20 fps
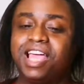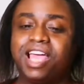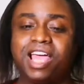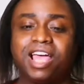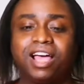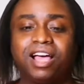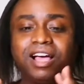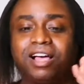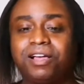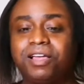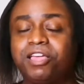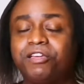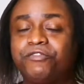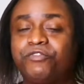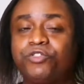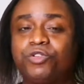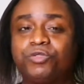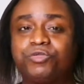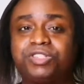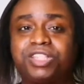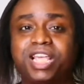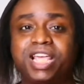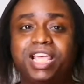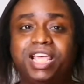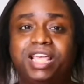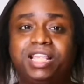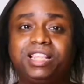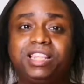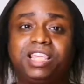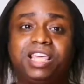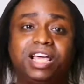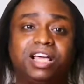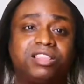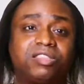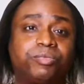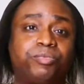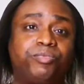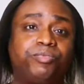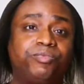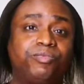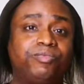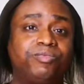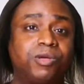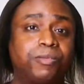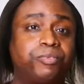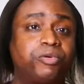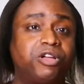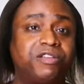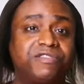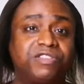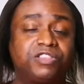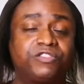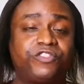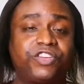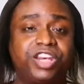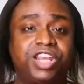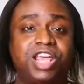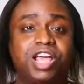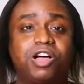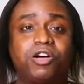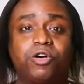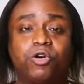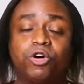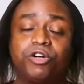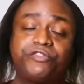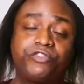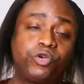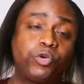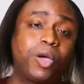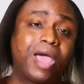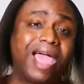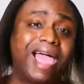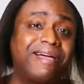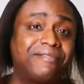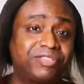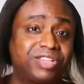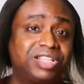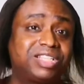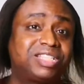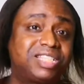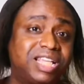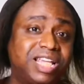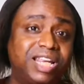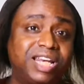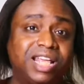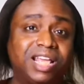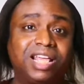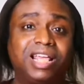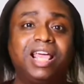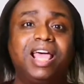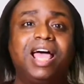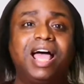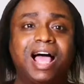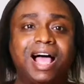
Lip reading: If you've seen the previous video, or if you haven't seen it,